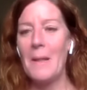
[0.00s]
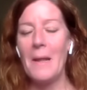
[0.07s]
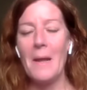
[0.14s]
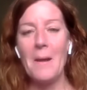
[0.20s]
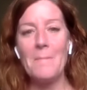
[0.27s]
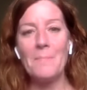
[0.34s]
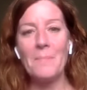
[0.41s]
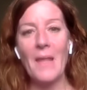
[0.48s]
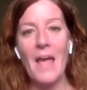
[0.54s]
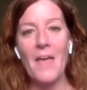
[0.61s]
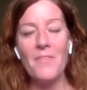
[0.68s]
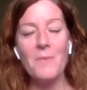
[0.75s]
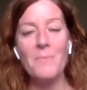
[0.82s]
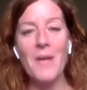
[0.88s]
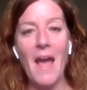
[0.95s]
And
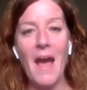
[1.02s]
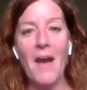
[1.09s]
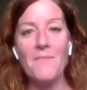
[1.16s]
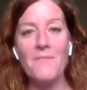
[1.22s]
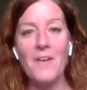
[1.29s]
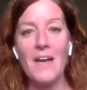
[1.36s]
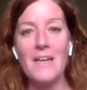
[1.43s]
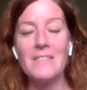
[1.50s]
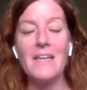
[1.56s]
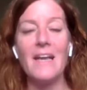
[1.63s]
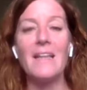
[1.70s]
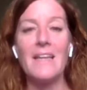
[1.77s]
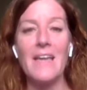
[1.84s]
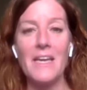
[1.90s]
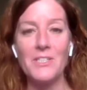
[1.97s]
then we have a
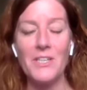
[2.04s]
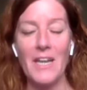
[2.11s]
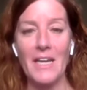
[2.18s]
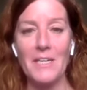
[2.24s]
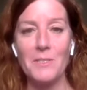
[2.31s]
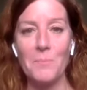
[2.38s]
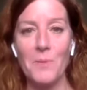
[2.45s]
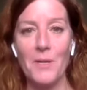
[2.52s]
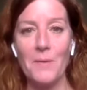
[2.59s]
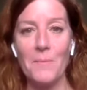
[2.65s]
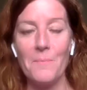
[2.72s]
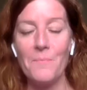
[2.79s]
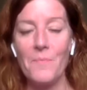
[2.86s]
delegation expert.